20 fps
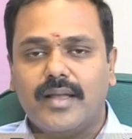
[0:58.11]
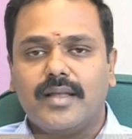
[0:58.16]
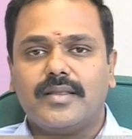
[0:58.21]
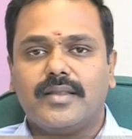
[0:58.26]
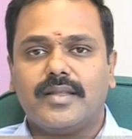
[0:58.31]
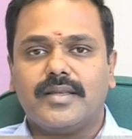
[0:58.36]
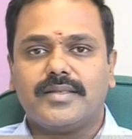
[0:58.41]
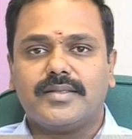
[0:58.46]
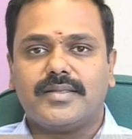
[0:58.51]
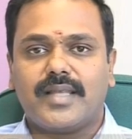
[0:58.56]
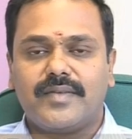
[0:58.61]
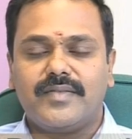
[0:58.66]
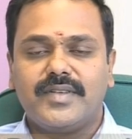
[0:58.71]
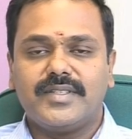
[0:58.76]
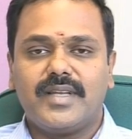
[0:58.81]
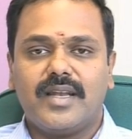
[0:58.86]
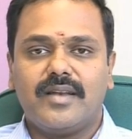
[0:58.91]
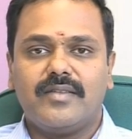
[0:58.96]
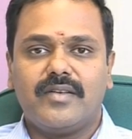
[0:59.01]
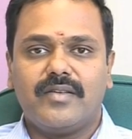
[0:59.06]
this service
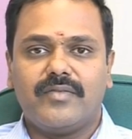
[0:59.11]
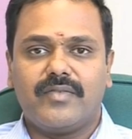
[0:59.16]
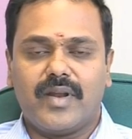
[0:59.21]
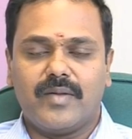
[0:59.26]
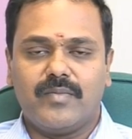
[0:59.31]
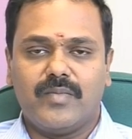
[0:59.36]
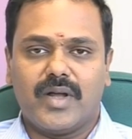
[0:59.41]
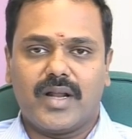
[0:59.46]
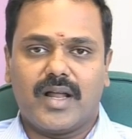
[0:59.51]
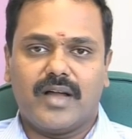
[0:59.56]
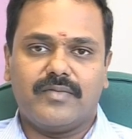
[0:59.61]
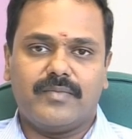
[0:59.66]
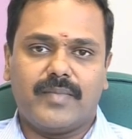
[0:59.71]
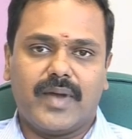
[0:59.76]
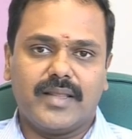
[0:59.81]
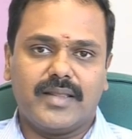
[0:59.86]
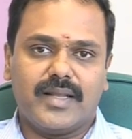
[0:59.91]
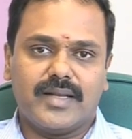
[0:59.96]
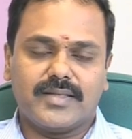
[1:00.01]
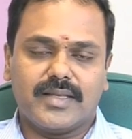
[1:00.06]
delivery framework of
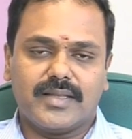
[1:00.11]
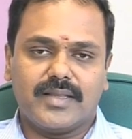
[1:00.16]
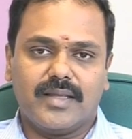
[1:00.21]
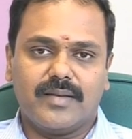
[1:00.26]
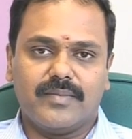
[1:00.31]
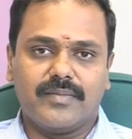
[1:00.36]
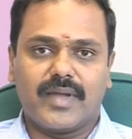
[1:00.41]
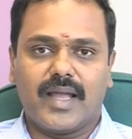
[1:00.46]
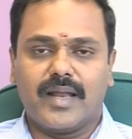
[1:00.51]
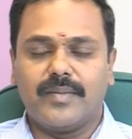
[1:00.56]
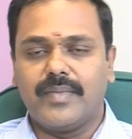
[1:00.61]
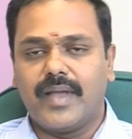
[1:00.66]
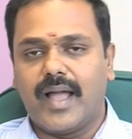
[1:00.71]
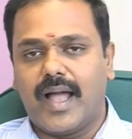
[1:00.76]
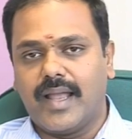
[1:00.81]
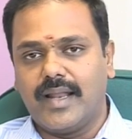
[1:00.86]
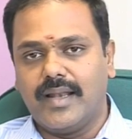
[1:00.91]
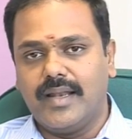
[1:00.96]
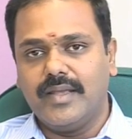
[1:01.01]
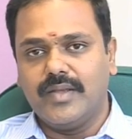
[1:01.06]
Mahindra Satyam can be
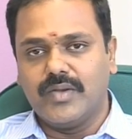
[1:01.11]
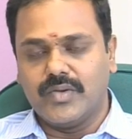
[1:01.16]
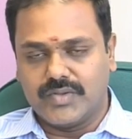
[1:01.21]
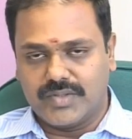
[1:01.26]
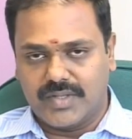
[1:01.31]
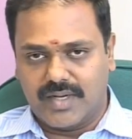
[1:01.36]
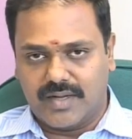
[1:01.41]
highly used